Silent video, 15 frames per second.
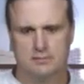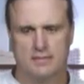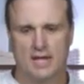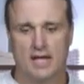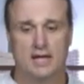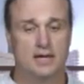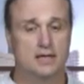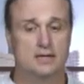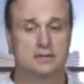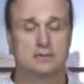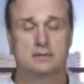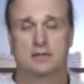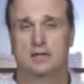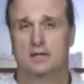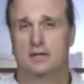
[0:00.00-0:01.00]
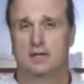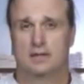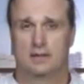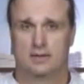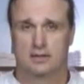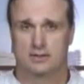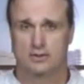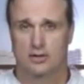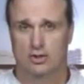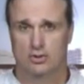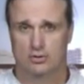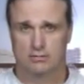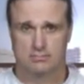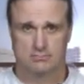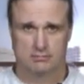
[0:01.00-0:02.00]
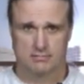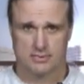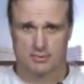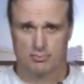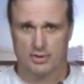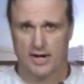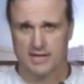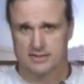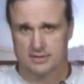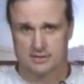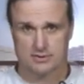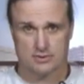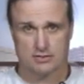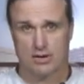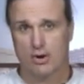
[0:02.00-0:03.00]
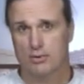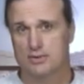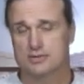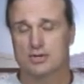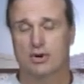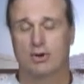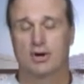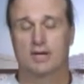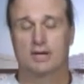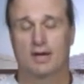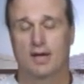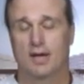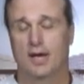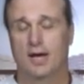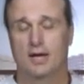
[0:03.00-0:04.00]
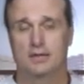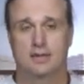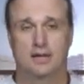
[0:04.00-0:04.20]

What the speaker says: And, you know, the Protestants are always going, yeah, you